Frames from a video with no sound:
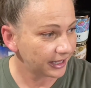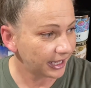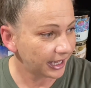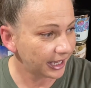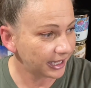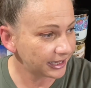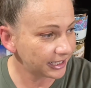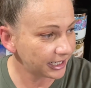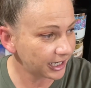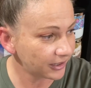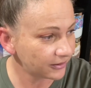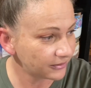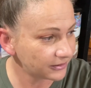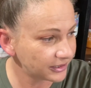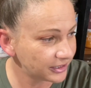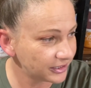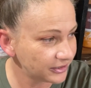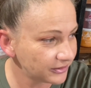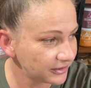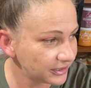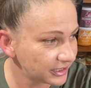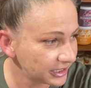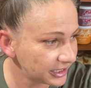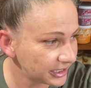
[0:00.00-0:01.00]
And then I was
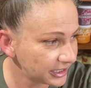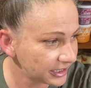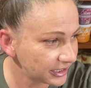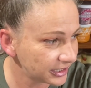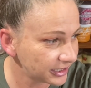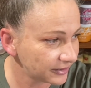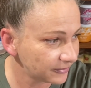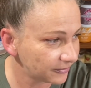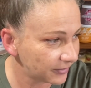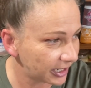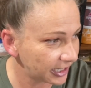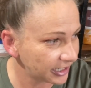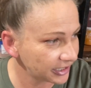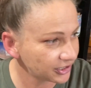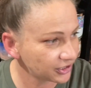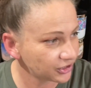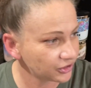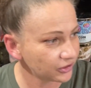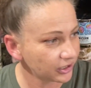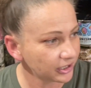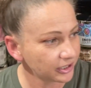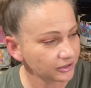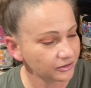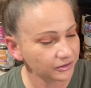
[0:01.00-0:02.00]
using my
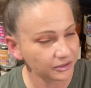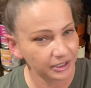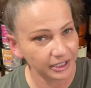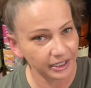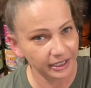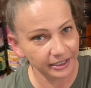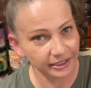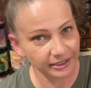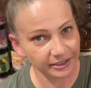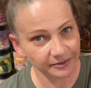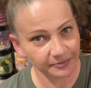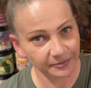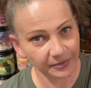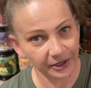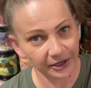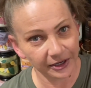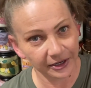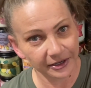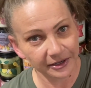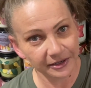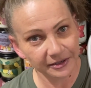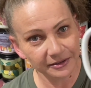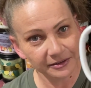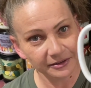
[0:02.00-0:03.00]
Stranger Things
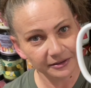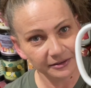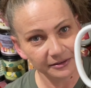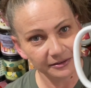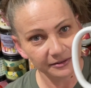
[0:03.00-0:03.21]
mug